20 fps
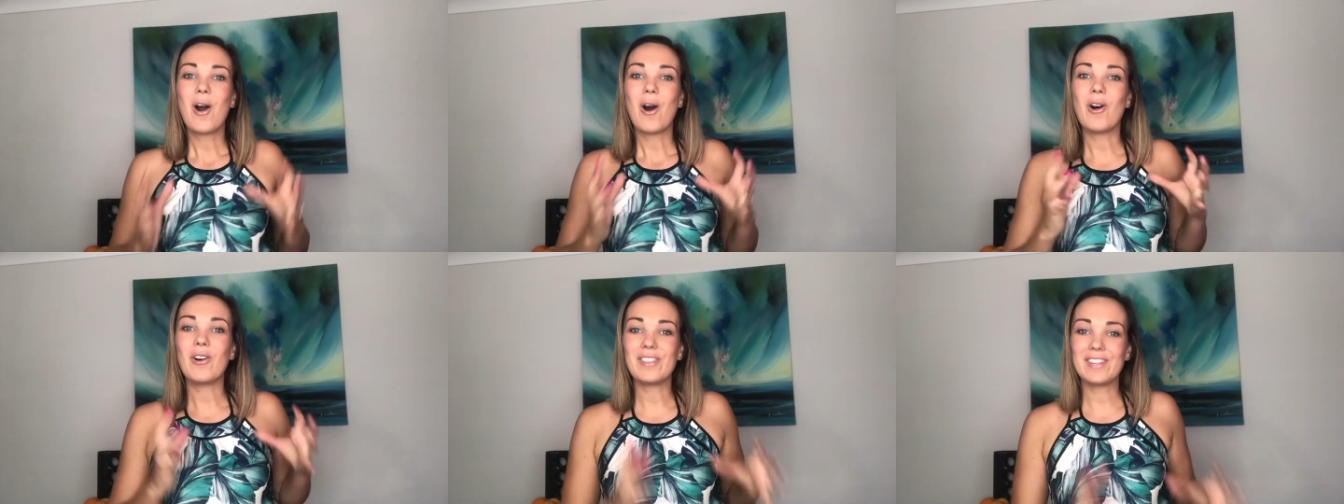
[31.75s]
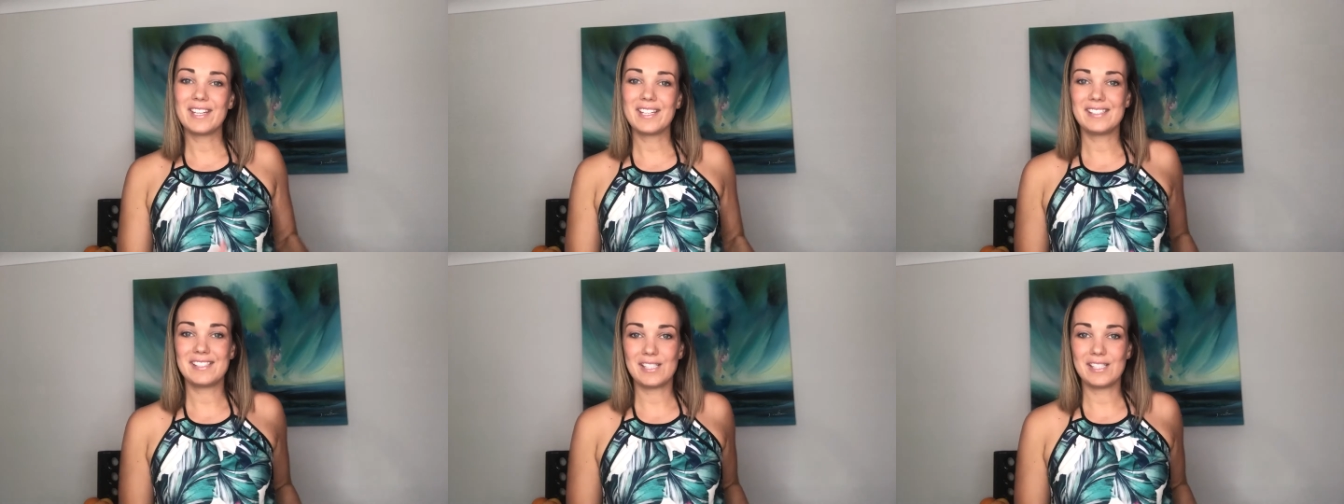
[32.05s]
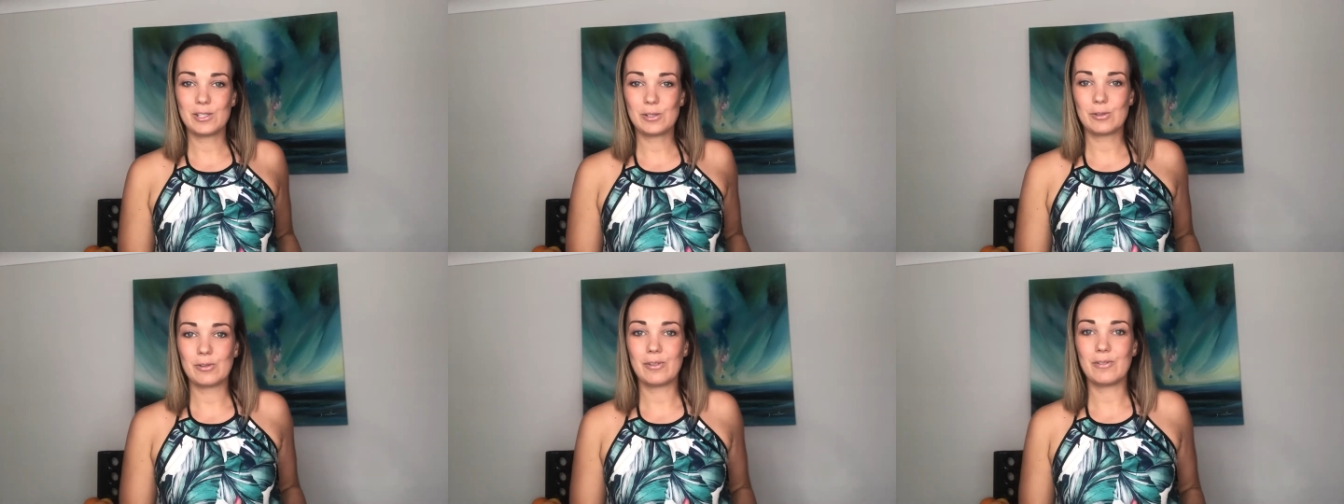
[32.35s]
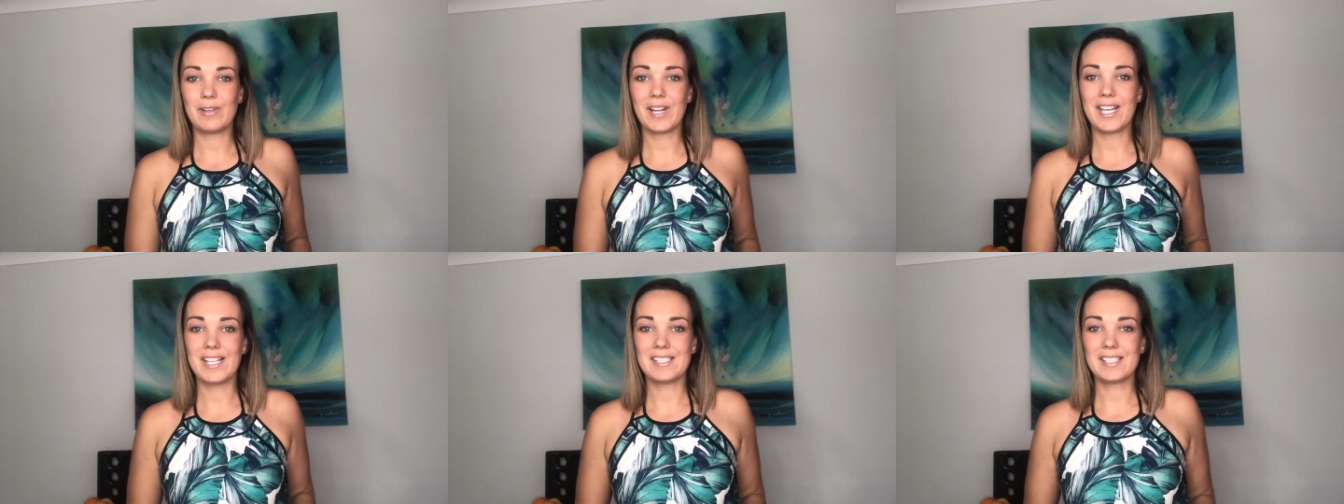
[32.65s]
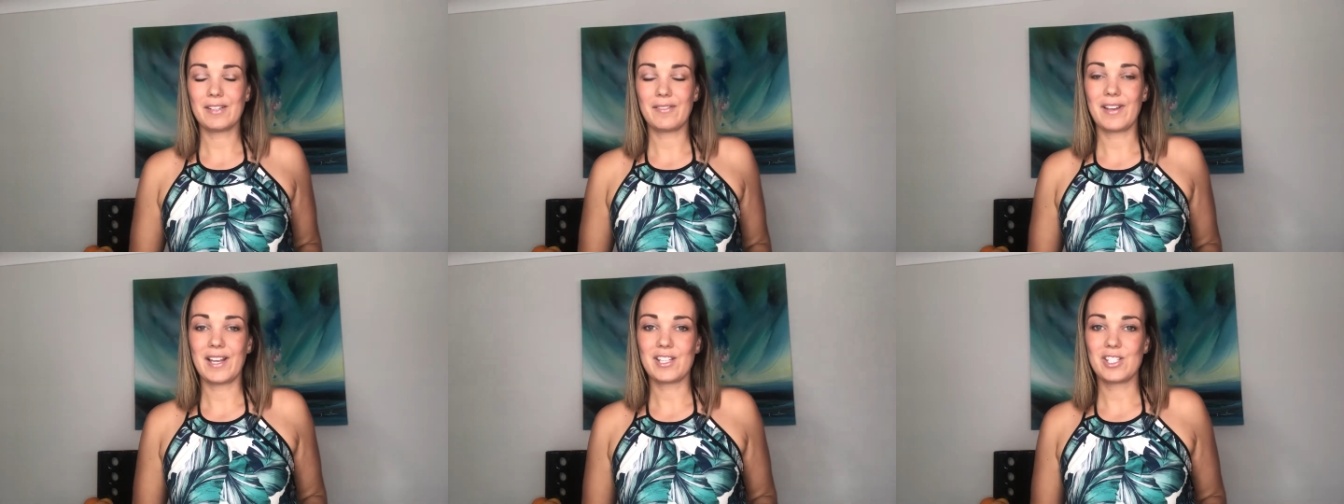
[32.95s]
on the additional needs
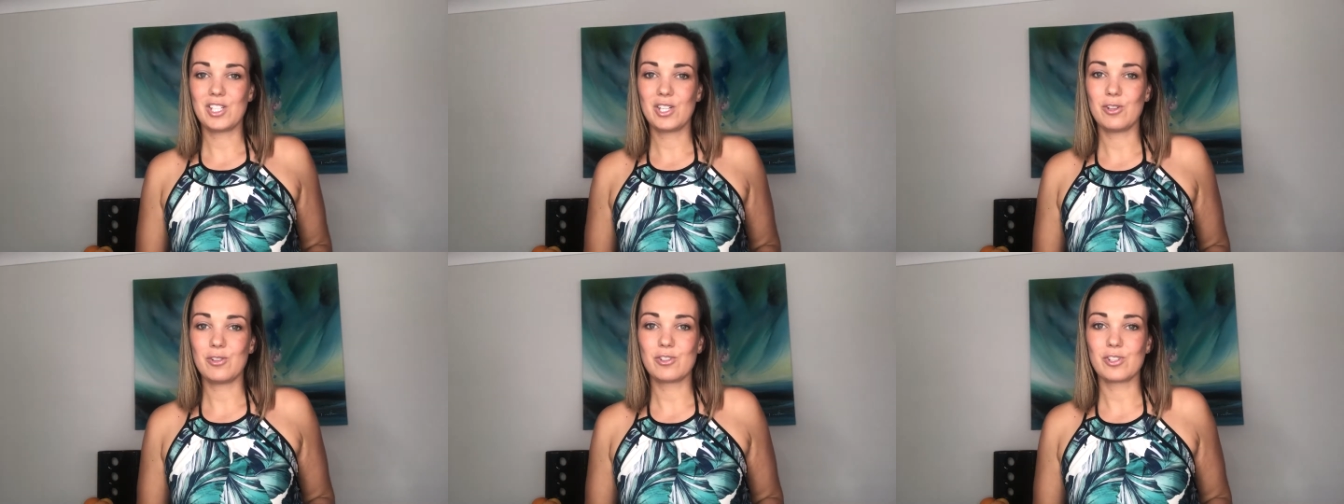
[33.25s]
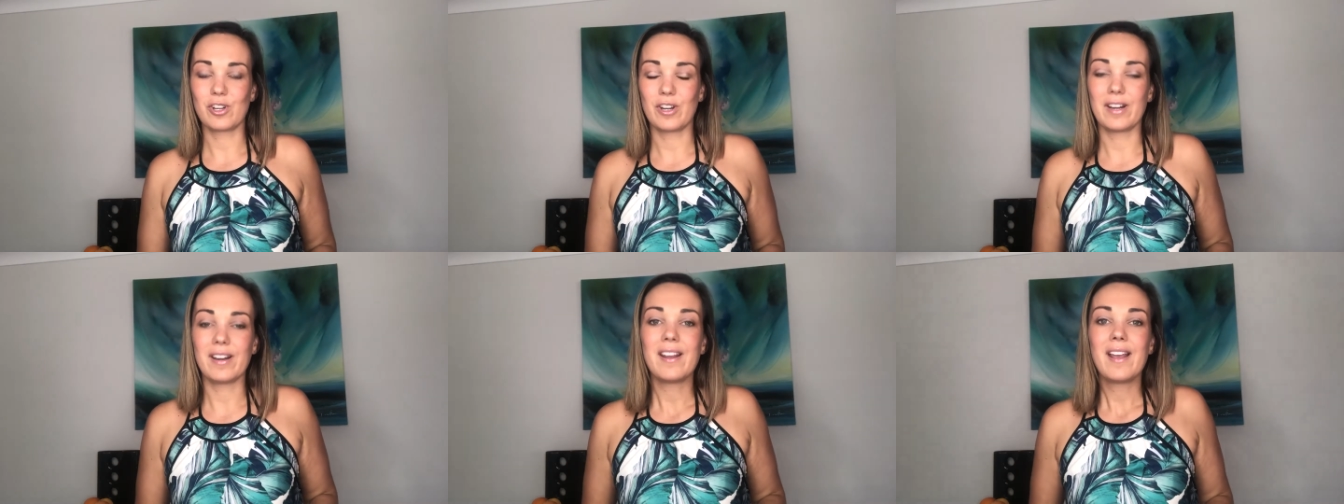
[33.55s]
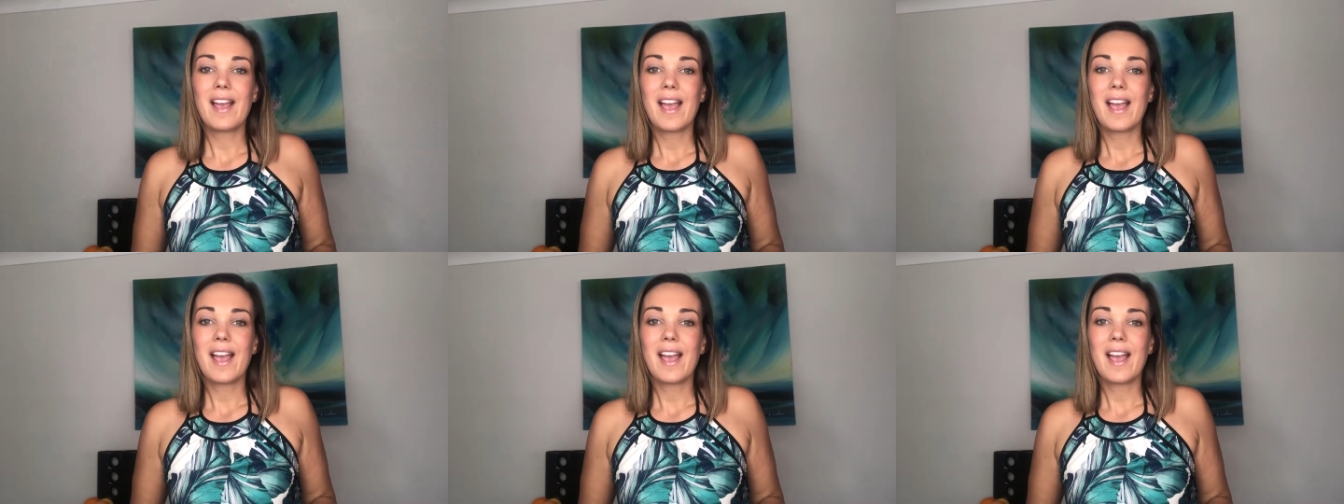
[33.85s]
of our children,